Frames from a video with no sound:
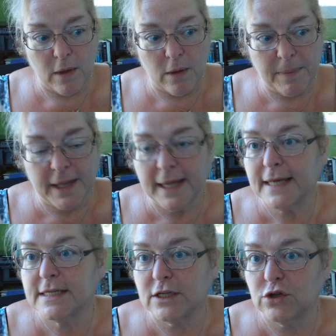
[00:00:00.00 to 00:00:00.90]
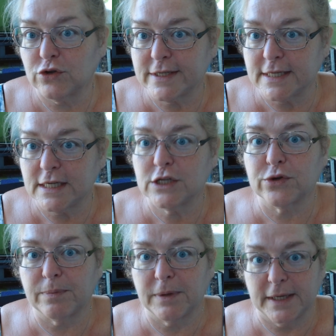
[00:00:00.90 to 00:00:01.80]
planted, your seeds are
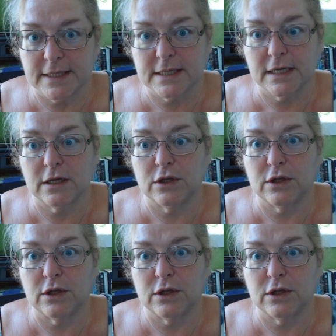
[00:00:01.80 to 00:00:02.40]
planted,